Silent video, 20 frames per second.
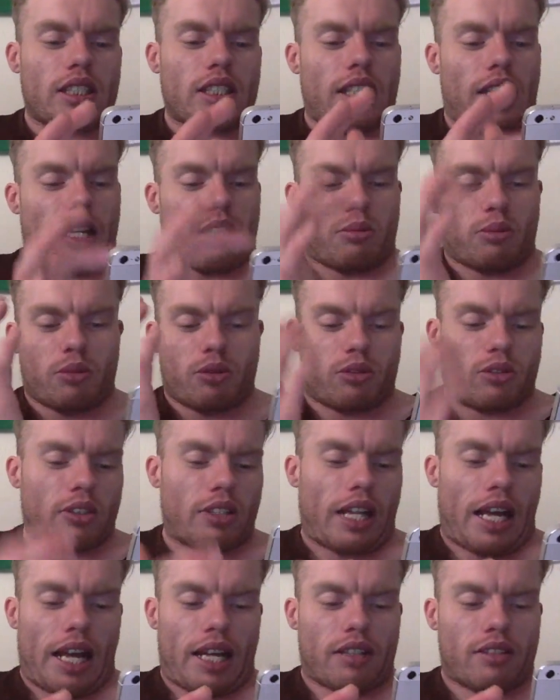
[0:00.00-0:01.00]
yeah, we'll do
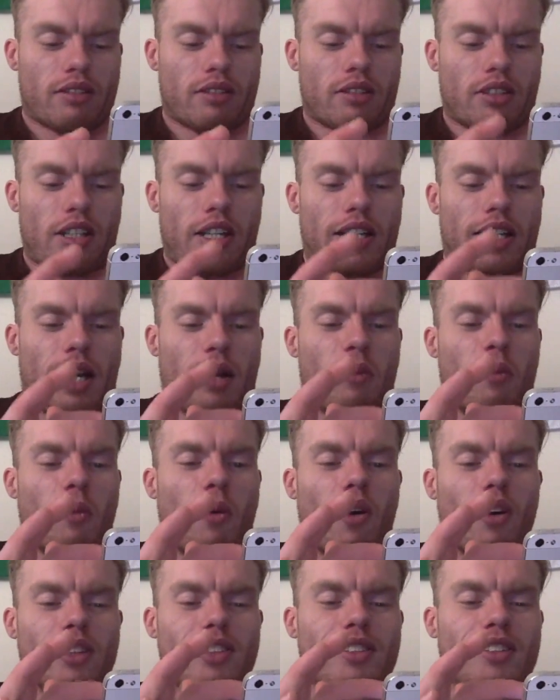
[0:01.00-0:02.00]
that. Okay,
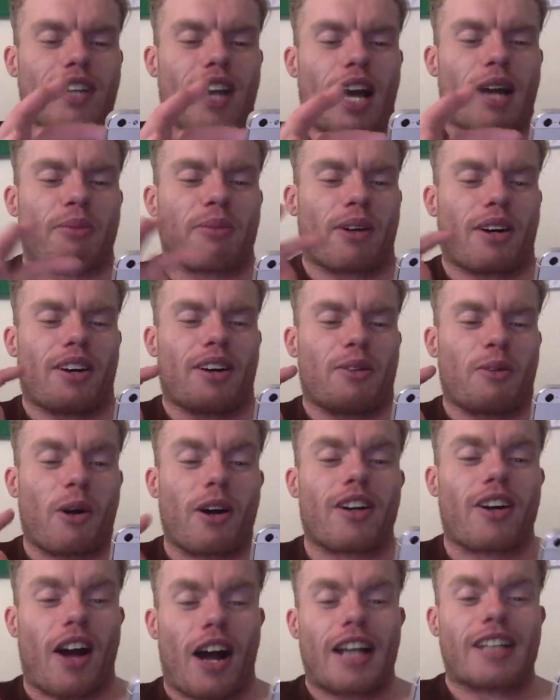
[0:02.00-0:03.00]
what type,
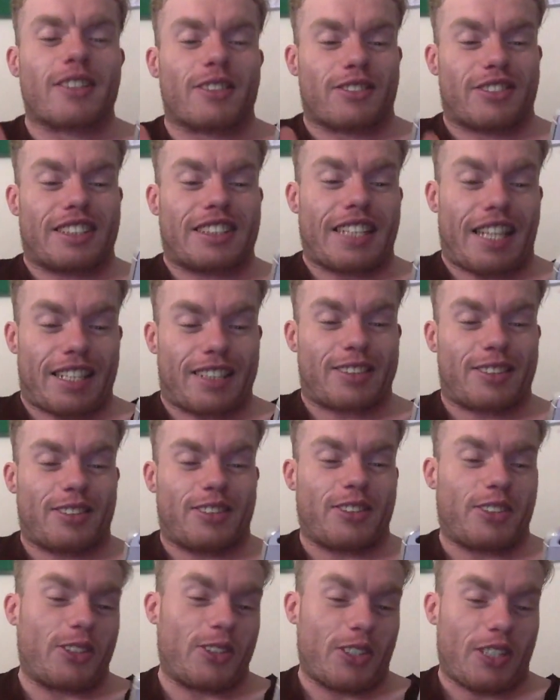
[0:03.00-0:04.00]
what kind of sex
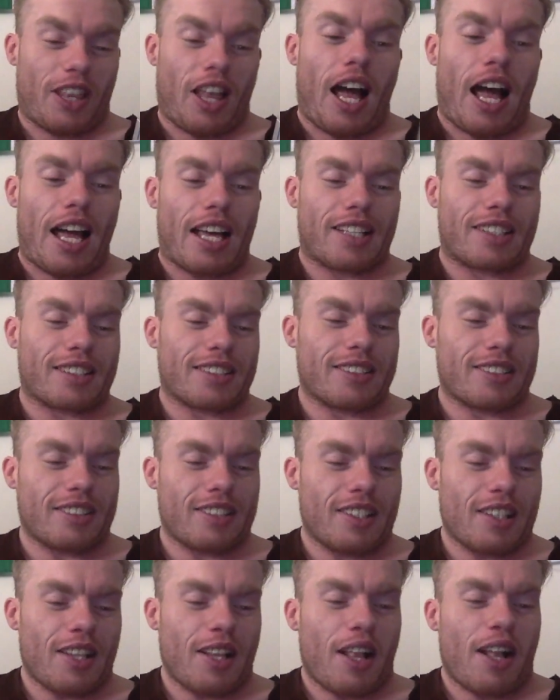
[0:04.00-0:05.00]
do you like?
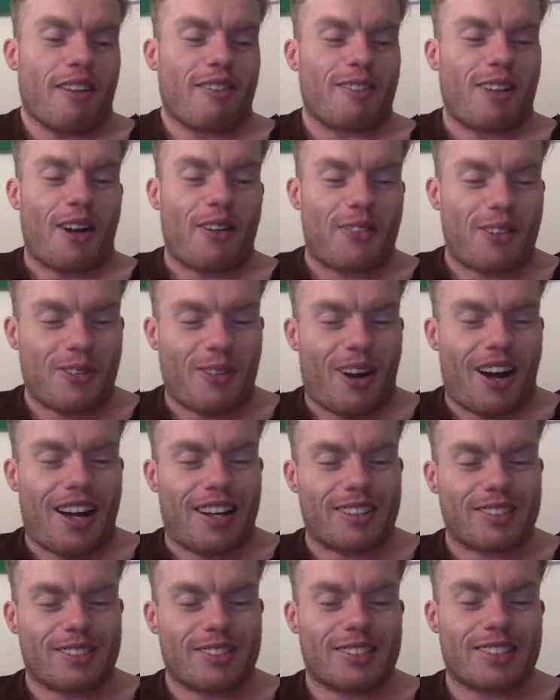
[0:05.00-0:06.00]
Rough and
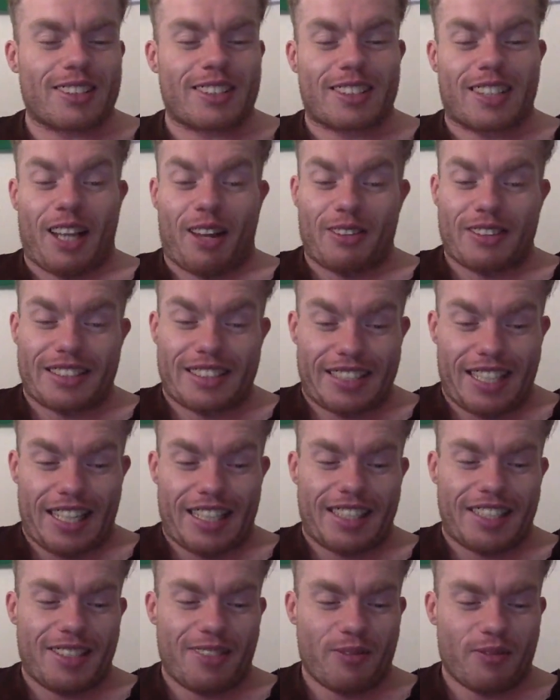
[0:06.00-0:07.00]
wild, slow and
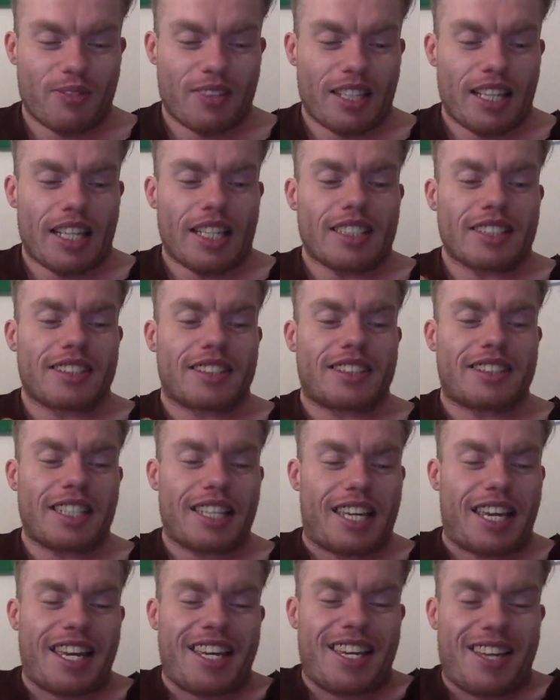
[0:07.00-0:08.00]
steady,
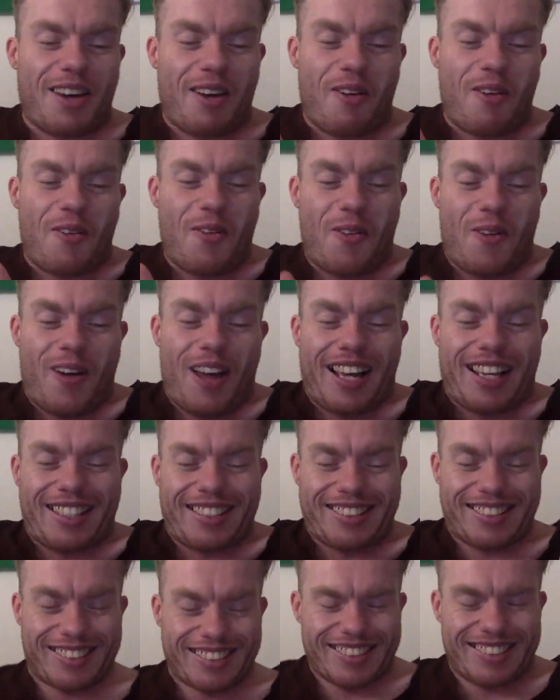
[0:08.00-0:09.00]
Damn
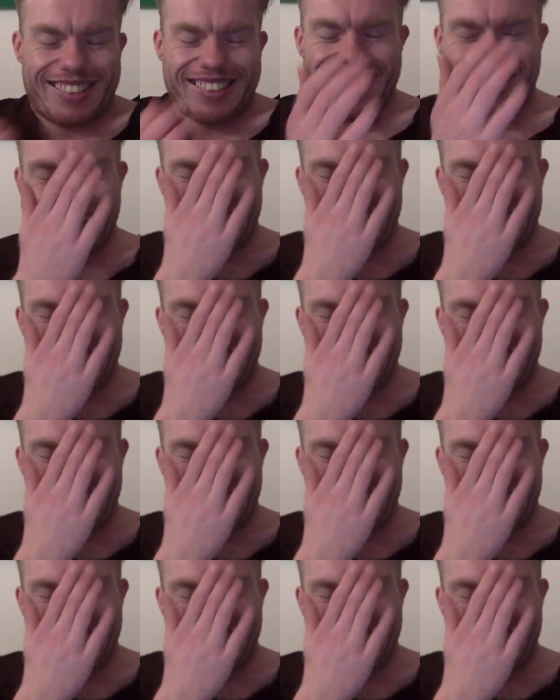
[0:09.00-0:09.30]
it.